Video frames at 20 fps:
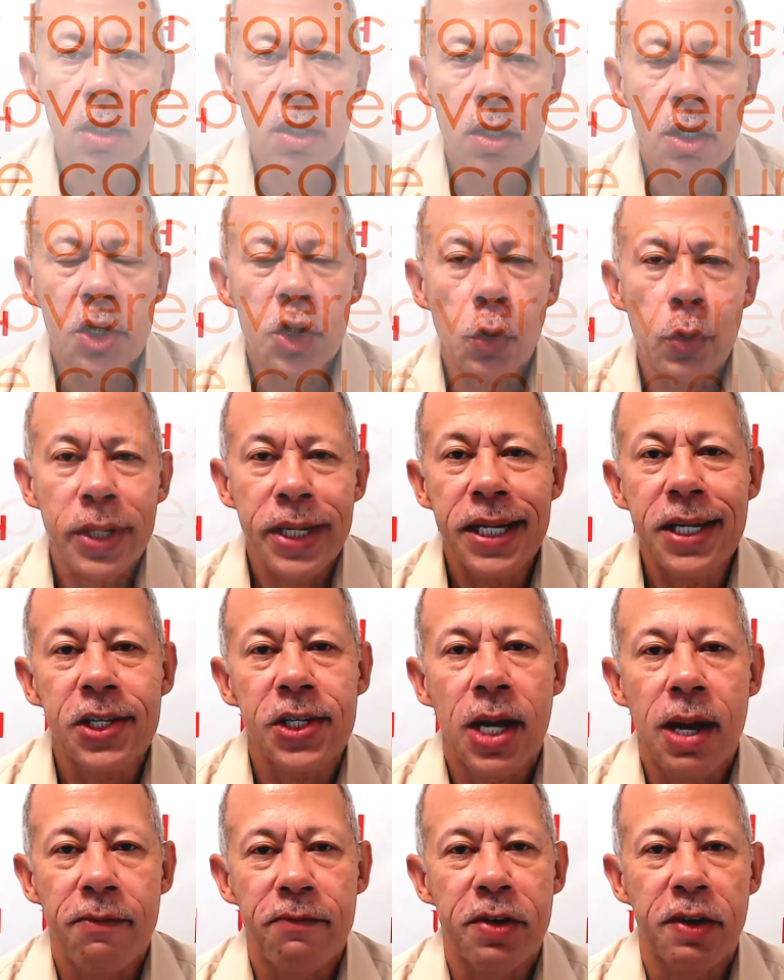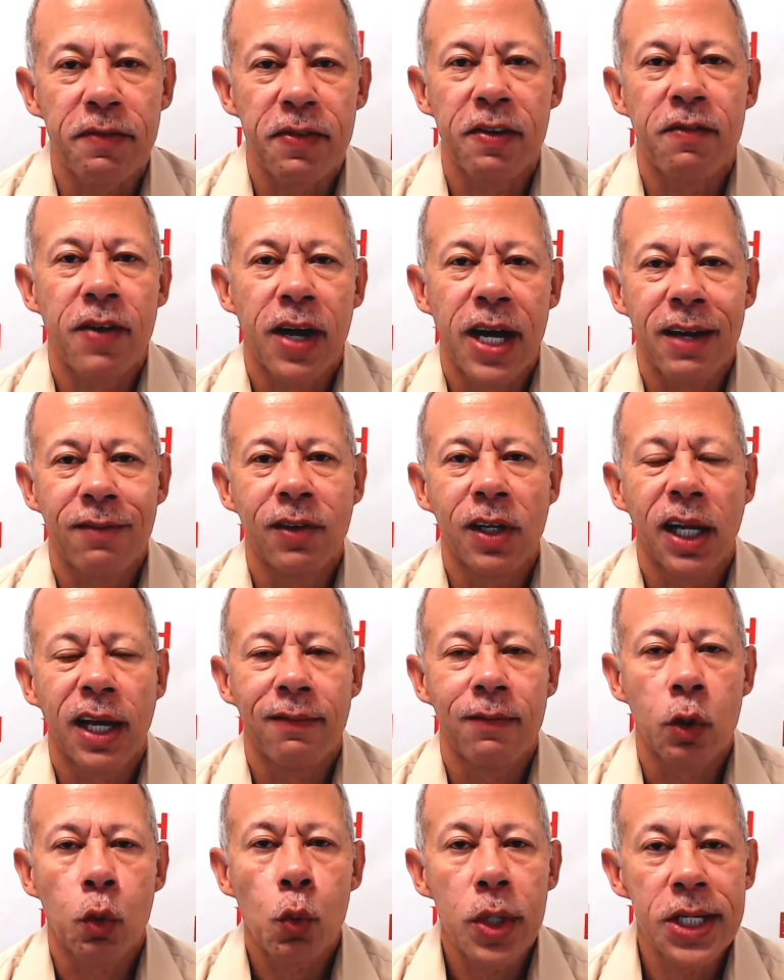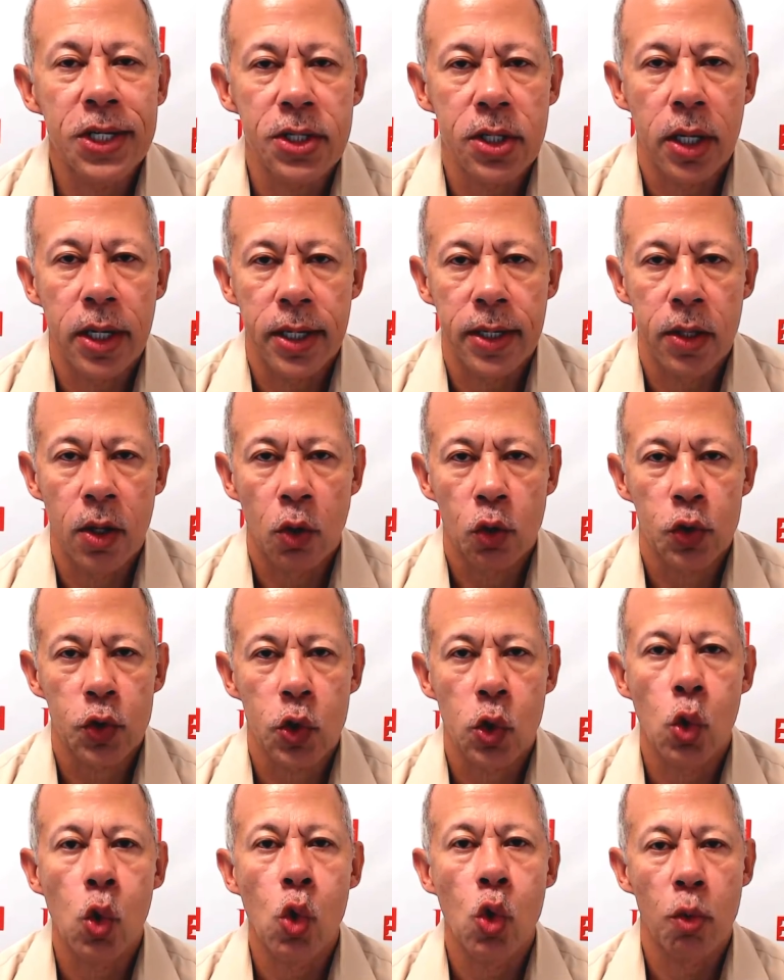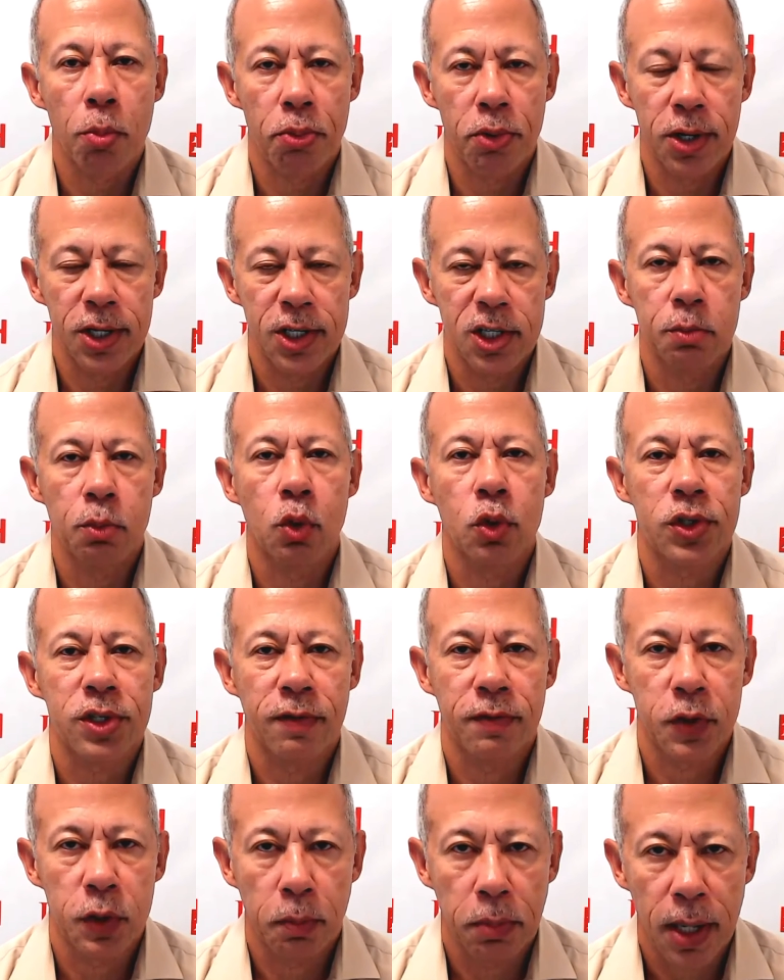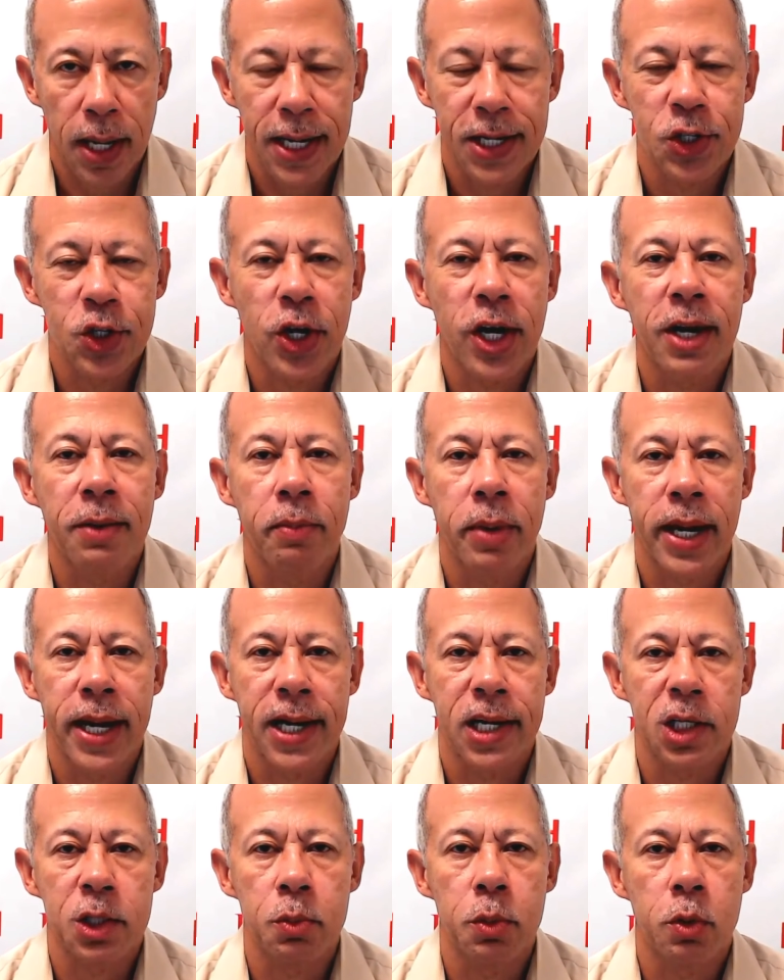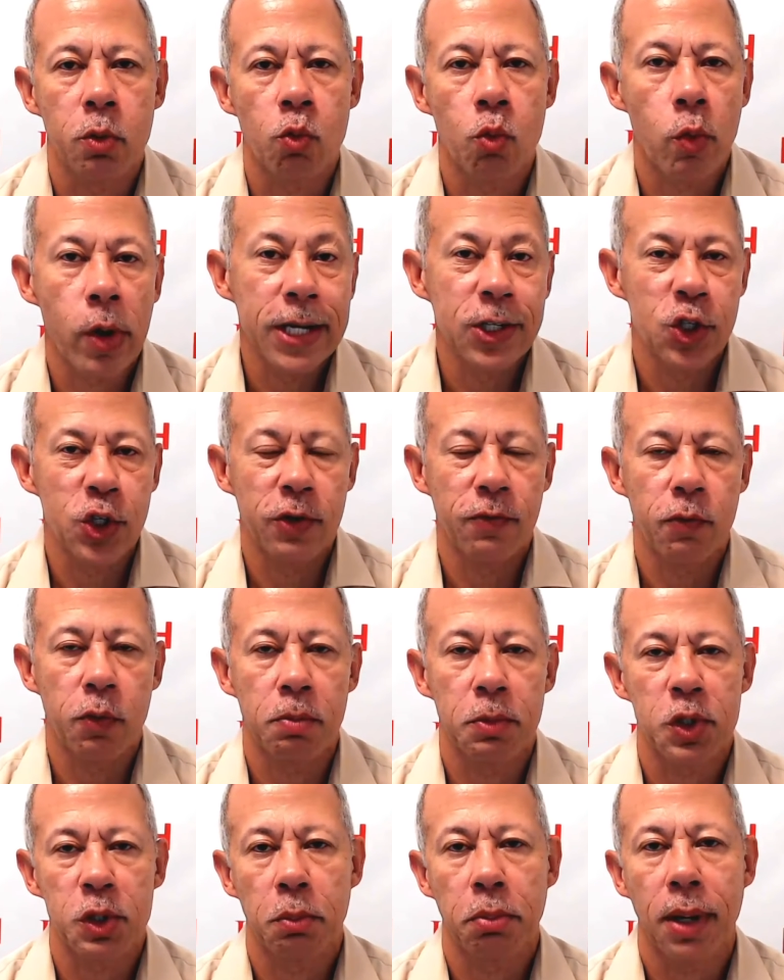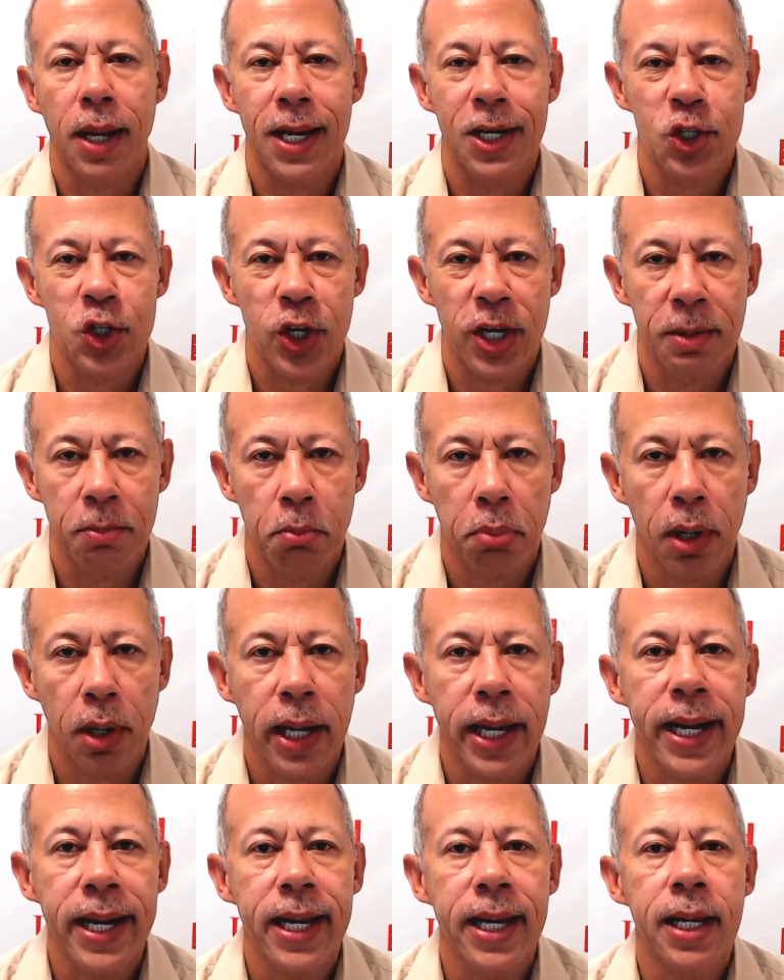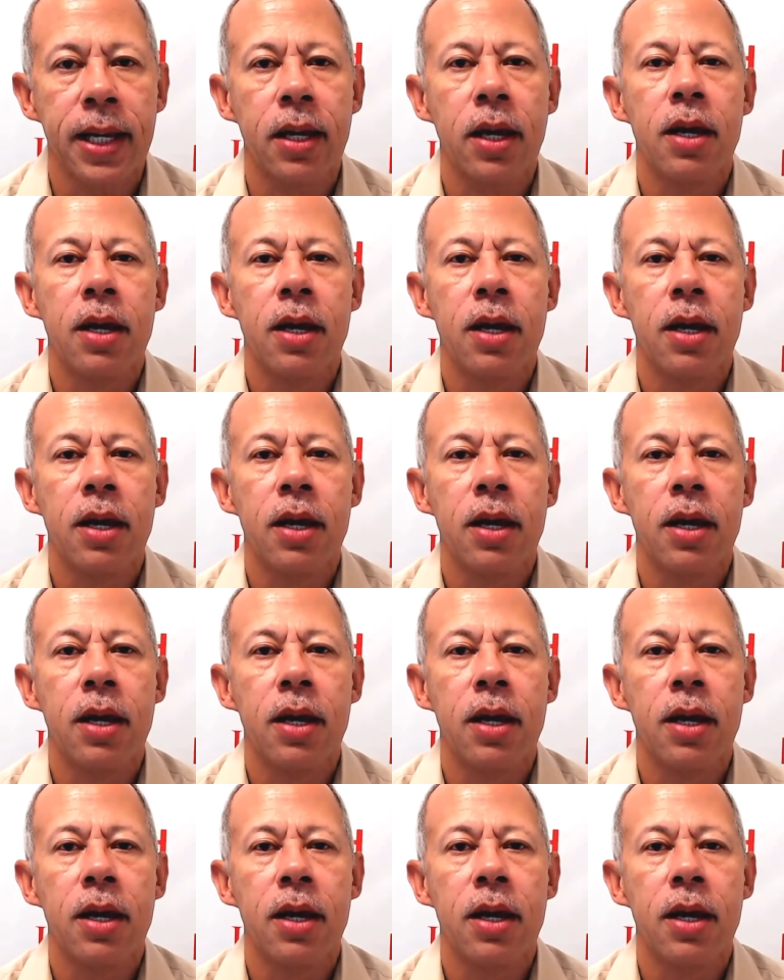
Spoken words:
So in DSOM 5511, we study those core principles of supply chain management ranging from supply chain planning